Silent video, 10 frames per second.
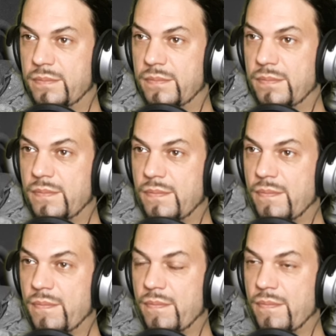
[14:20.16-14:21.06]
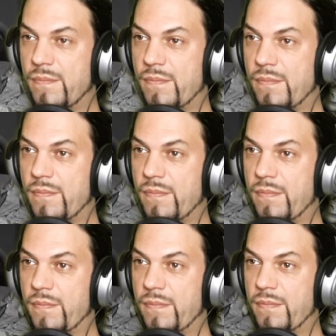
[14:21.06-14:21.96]

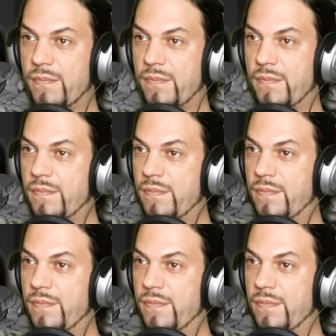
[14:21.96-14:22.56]
Nothing is said.